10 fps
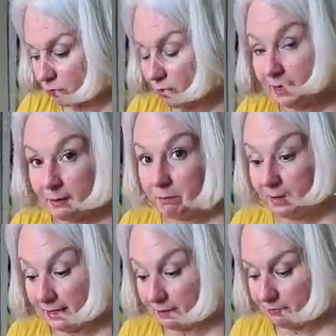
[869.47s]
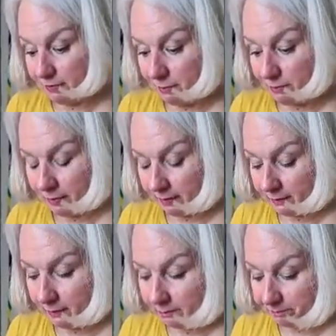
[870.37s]
Riley Blake
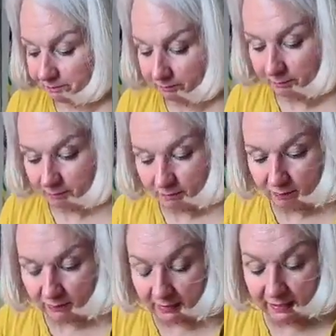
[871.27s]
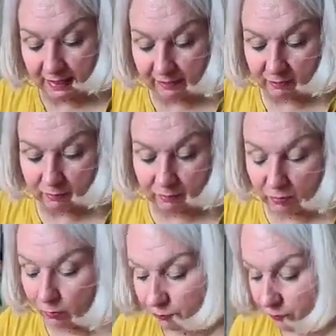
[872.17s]
fabrics. And yeah, it's got some
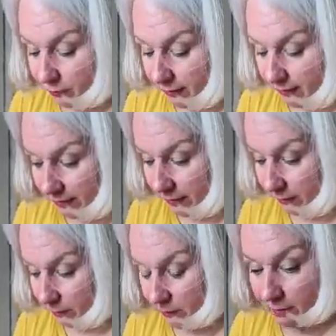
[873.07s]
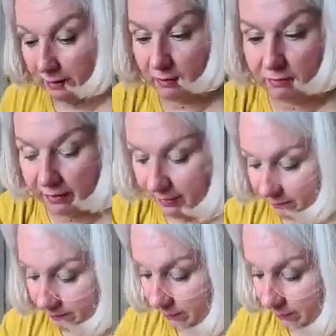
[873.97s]
gold foil in there as well. I love that.